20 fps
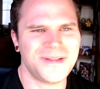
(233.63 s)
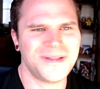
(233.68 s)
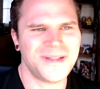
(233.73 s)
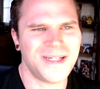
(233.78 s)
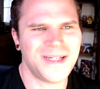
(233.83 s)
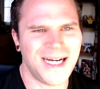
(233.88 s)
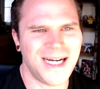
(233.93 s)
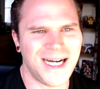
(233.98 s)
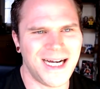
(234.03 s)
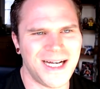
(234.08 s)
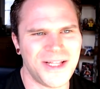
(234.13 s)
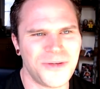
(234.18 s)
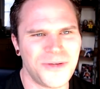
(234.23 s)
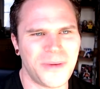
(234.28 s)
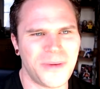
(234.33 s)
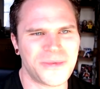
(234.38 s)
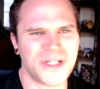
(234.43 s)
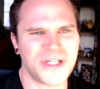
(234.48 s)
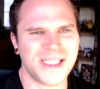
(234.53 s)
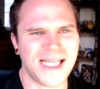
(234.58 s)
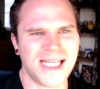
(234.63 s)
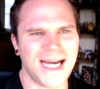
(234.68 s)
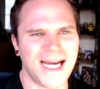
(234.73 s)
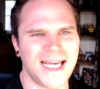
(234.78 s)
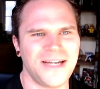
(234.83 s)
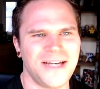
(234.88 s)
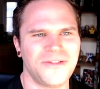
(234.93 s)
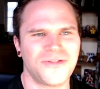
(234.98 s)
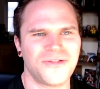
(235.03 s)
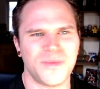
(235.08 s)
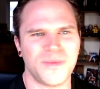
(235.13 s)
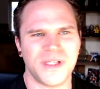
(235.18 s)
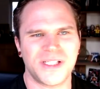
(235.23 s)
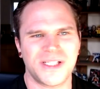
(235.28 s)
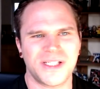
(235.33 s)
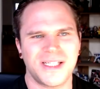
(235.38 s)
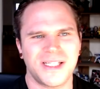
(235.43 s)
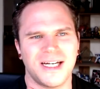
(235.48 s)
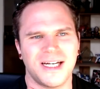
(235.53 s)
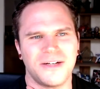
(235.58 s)
the one where he's hanging from this
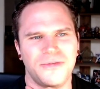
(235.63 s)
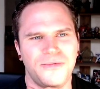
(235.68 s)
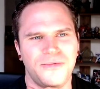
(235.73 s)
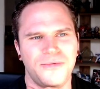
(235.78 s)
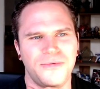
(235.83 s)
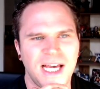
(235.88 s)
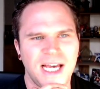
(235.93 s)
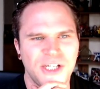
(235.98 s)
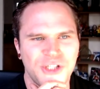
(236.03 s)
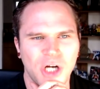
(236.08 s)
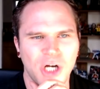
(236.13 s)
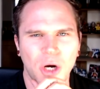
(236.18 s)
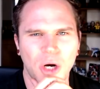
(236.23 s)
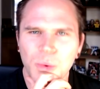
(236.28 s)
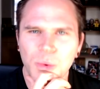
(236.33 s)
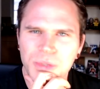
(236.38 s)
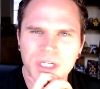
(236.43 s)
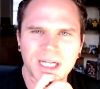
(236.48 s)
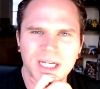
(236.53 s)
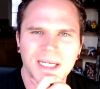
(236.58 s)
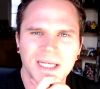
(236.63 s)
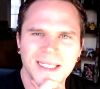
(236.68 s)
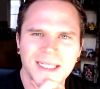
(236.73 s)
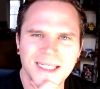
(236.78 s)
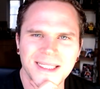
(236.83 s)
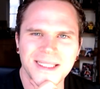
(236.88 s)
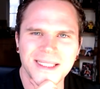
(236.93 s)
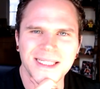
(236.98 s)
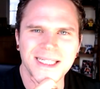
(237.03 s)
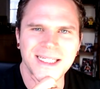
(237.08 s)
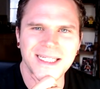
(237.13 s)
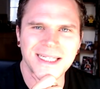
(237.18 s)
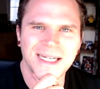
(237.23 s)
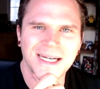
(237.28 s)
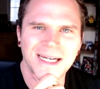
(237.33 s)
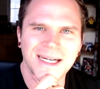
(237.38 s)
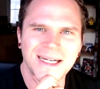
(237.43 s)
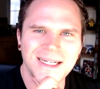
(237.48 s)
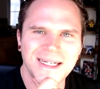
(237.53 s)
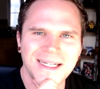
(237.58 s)
kind of flesh altar in
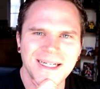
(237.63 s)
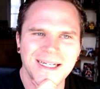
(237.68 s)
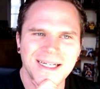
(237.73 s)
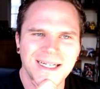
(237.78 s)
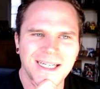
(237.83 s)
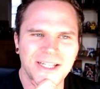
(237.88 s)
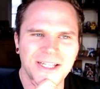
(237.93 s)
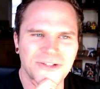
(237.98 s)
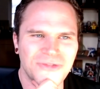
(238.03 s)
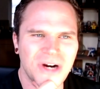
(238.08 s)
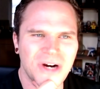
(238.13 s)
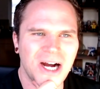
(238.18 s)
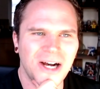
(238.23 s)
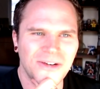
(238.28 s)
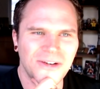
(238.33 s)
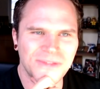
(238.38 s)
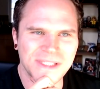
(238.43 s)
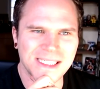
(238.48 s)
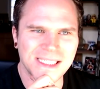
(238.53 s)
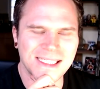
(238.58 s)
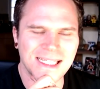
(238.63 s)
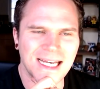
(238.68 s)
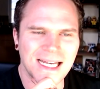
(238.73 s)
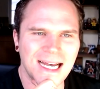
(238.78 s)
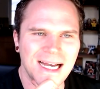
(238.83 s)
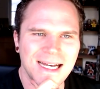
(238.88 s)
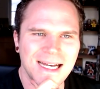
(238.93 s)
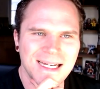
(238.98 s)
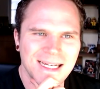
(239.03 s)
the rafters there.